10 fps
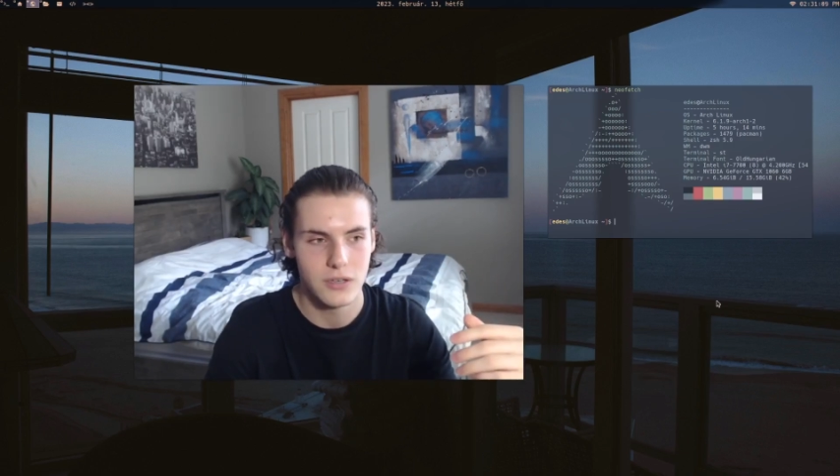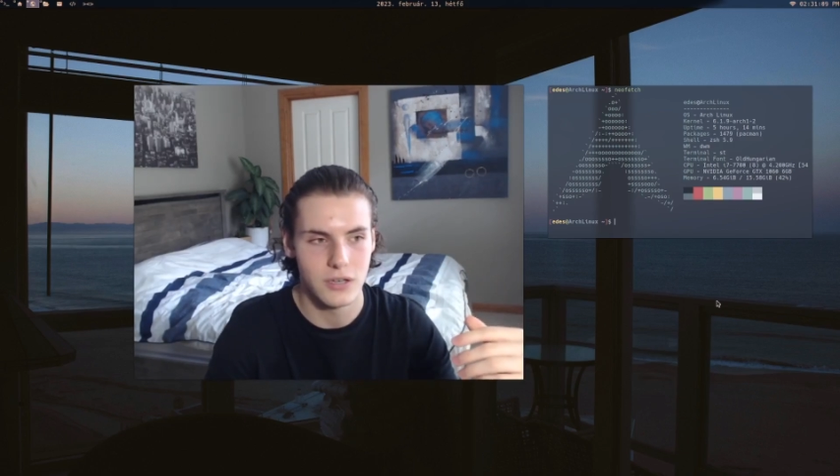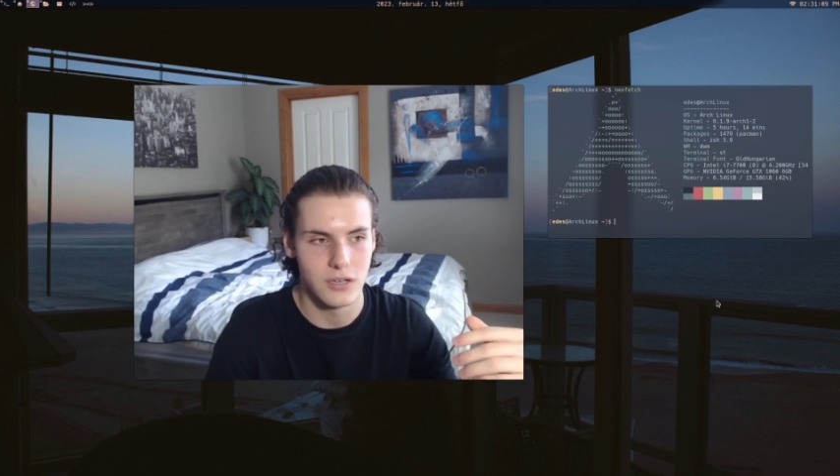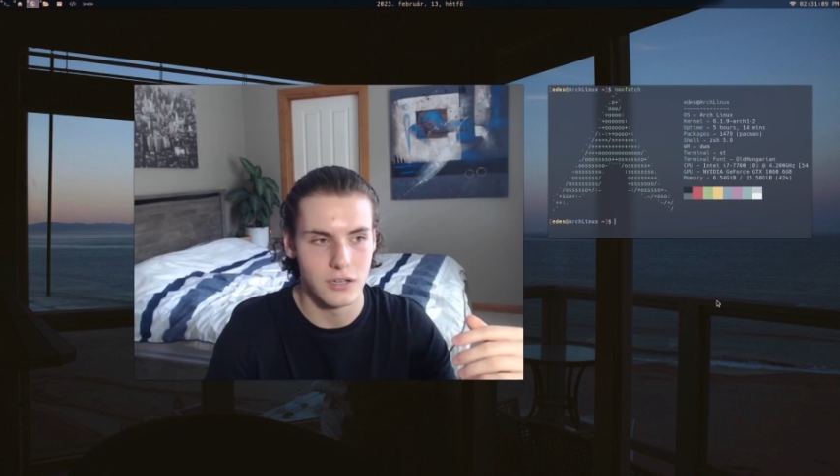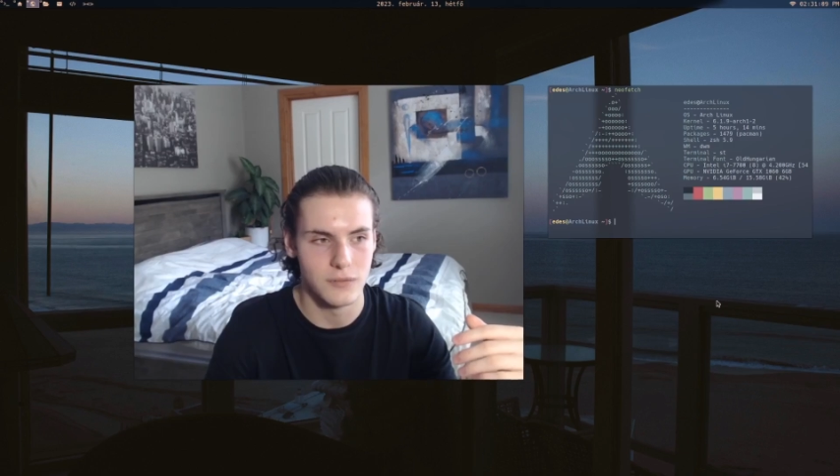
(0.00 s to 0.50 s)

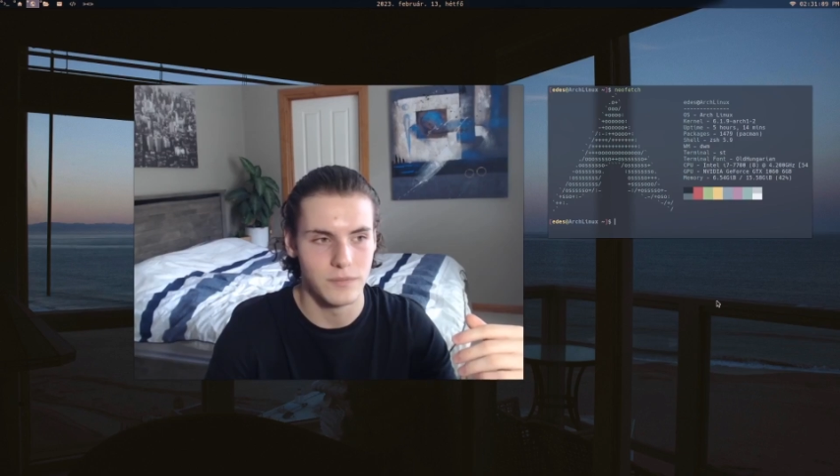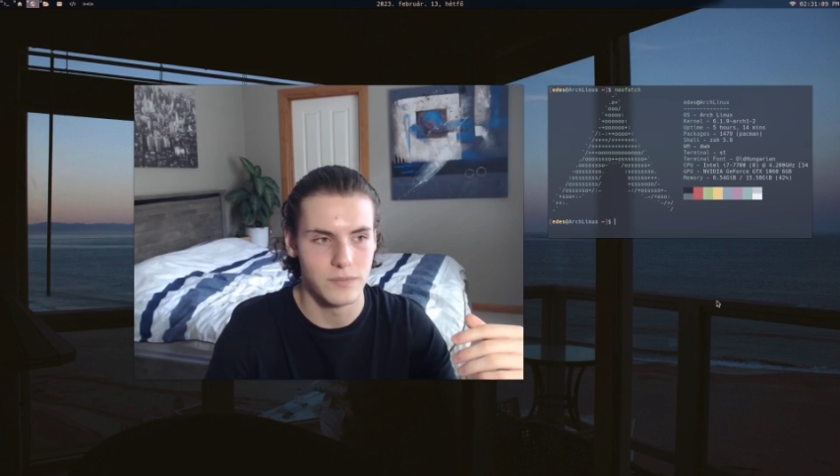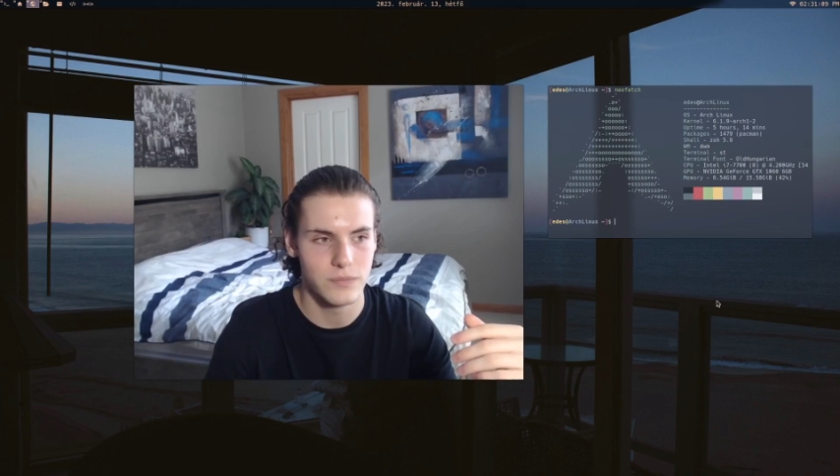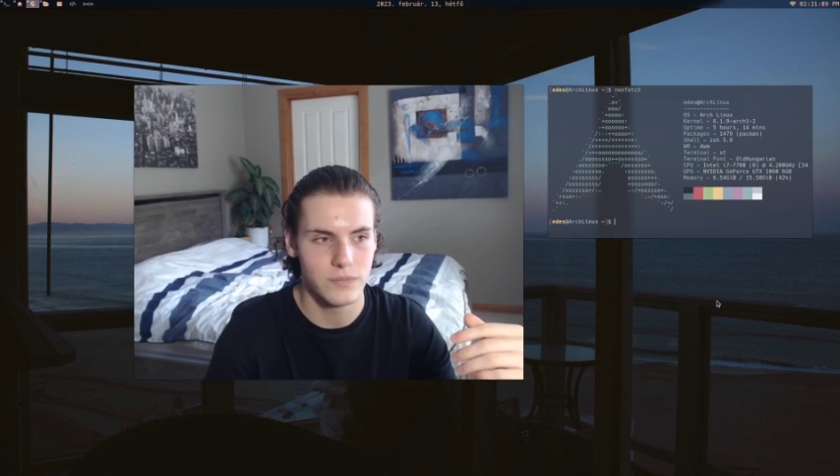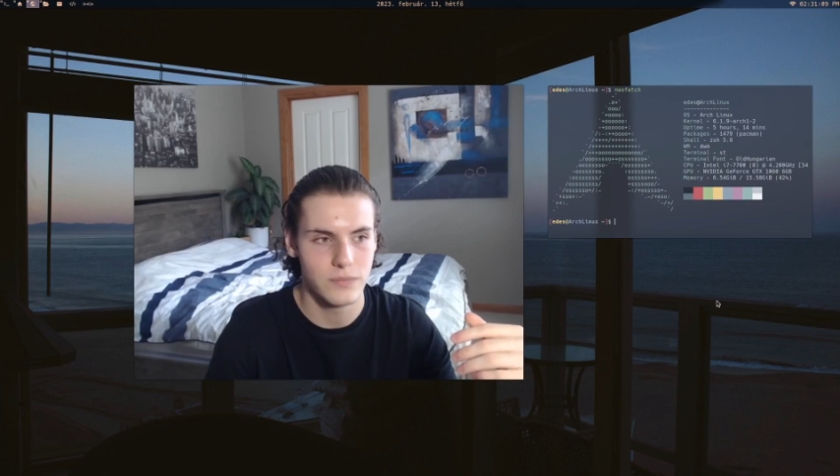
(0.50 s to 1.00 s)
And
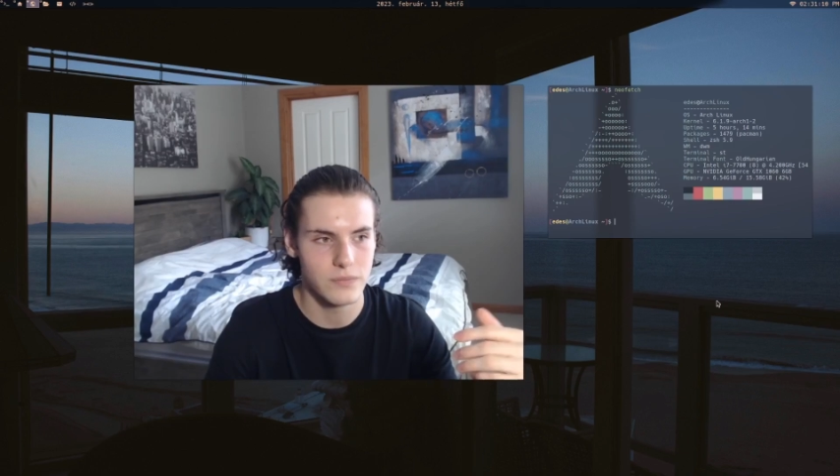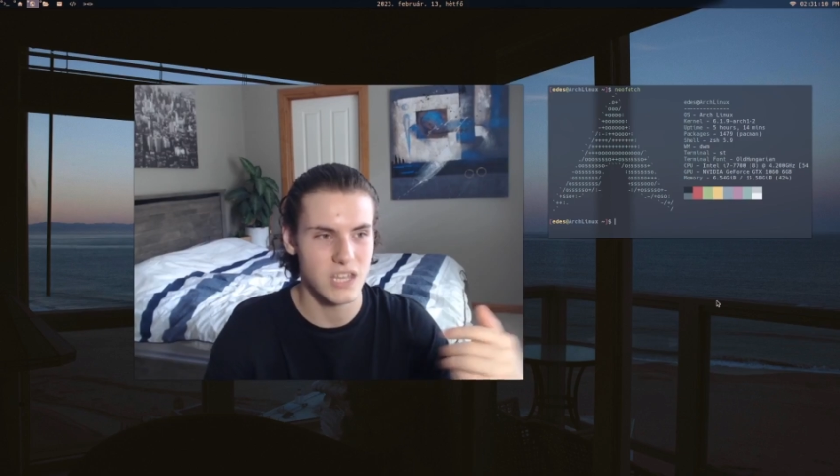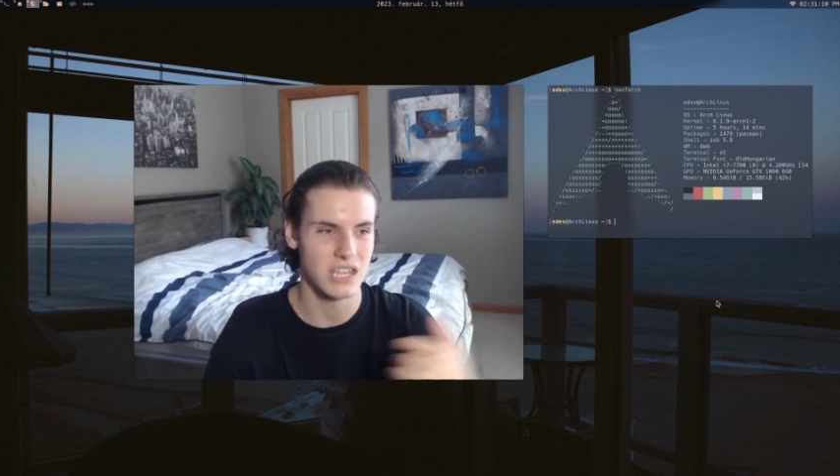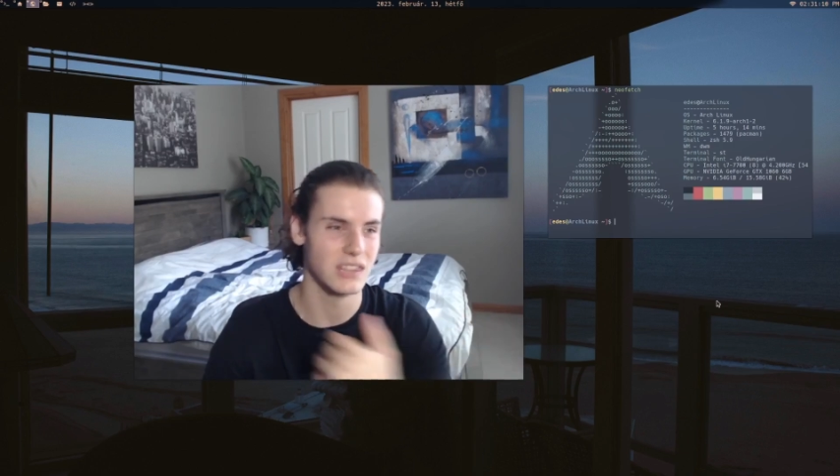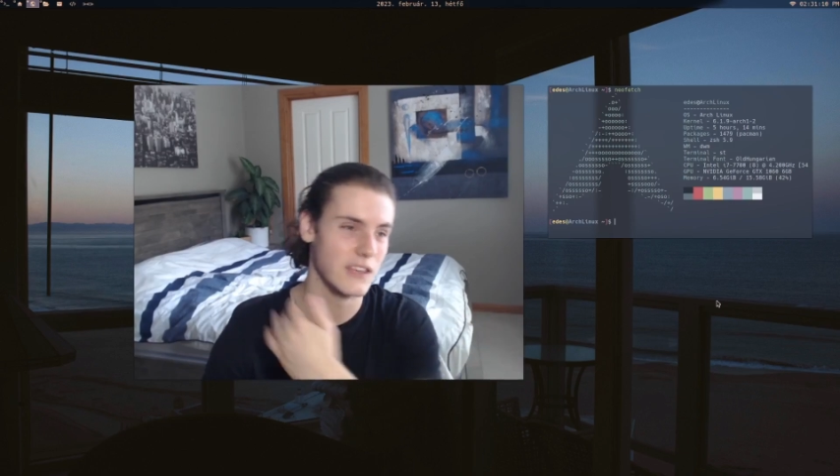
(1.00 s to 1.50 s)

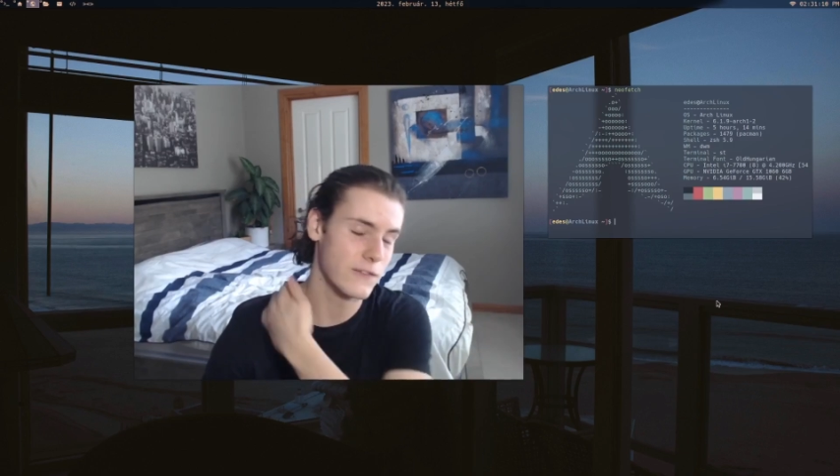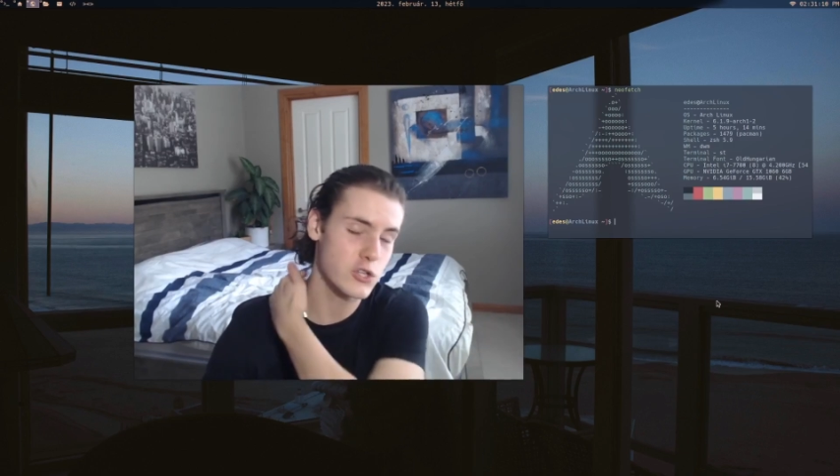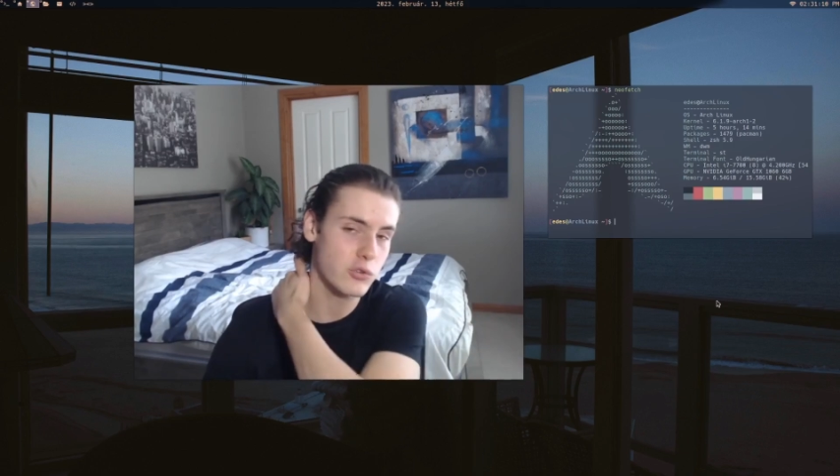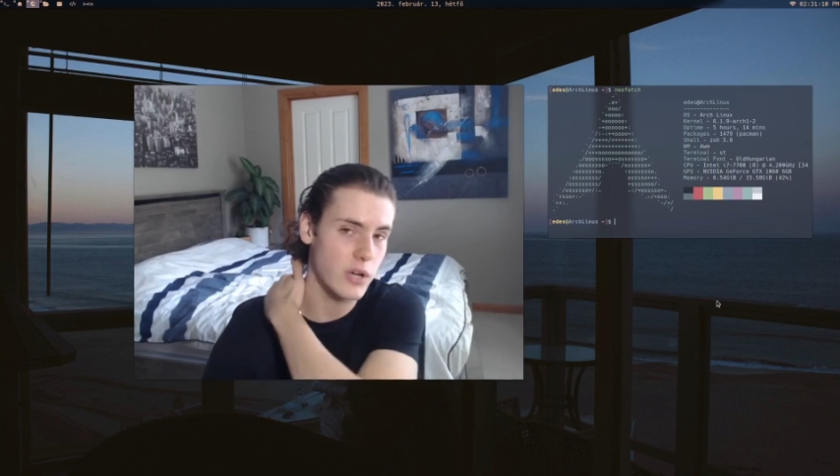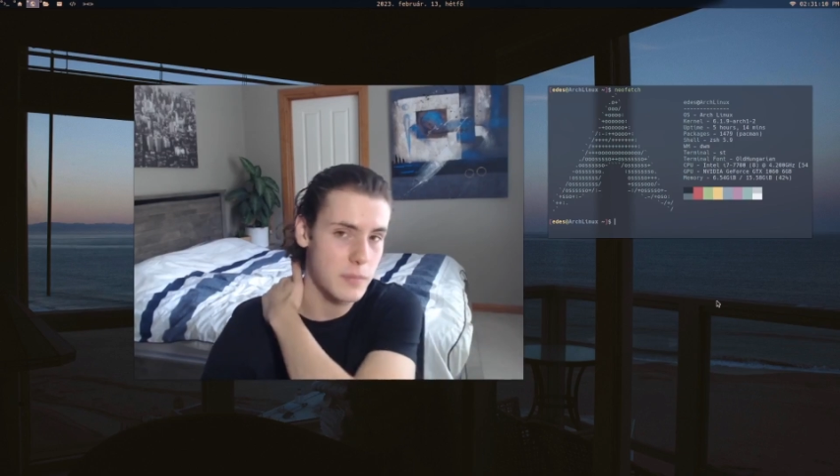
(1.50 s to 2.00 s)
the
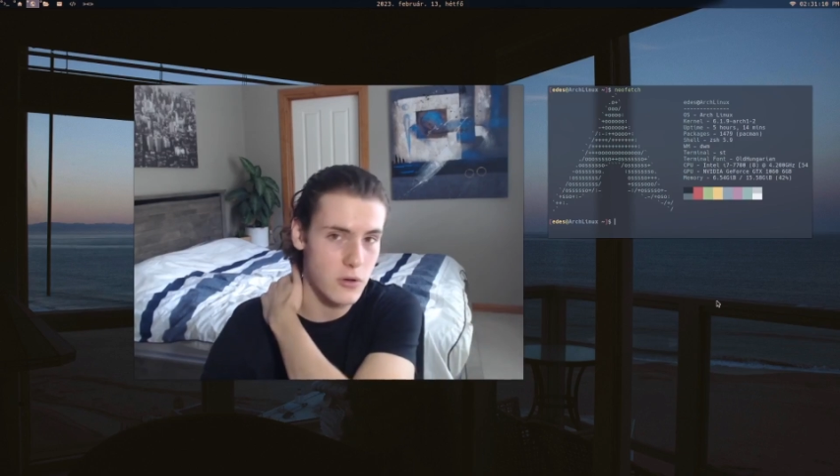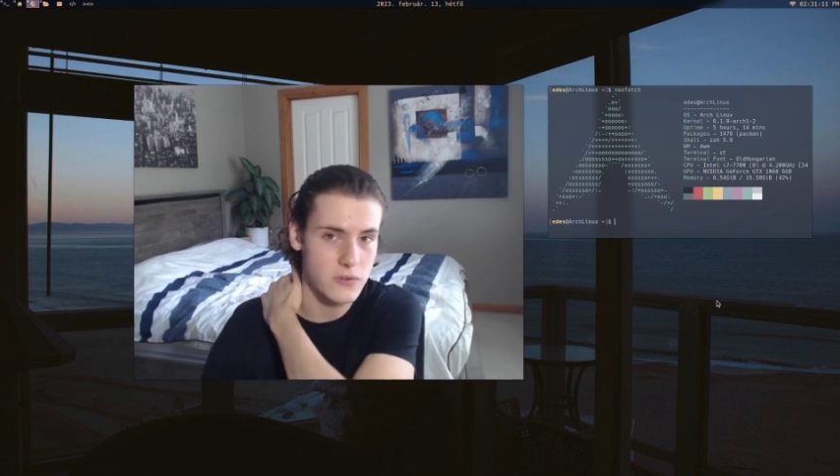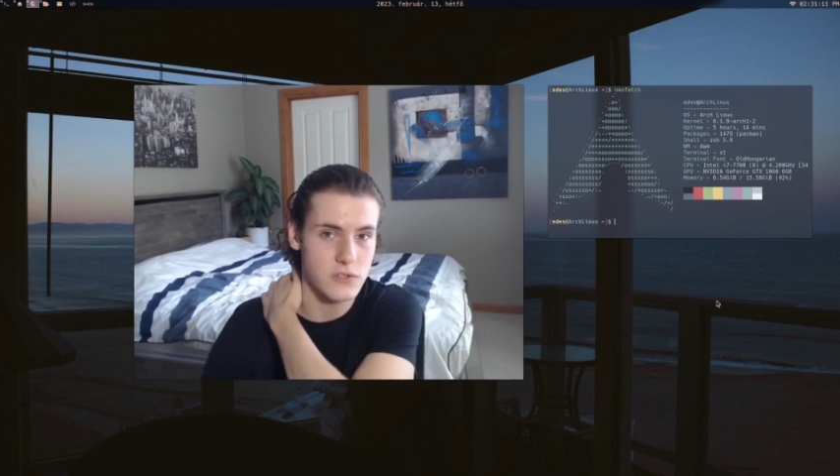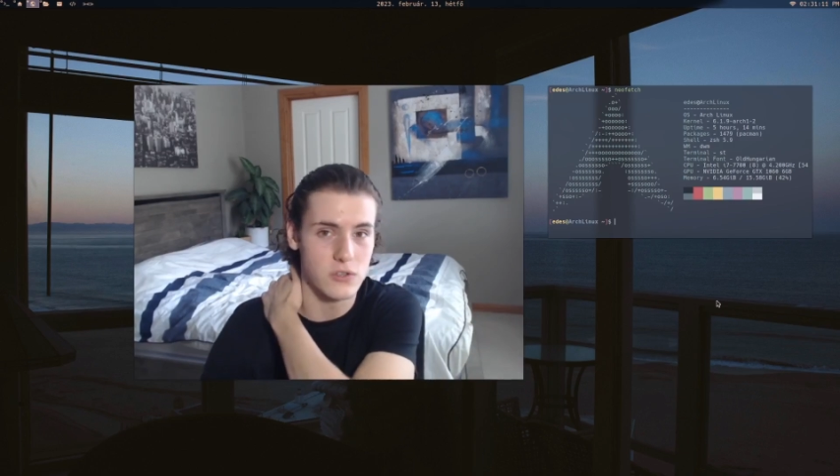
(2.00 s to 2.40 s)
official repos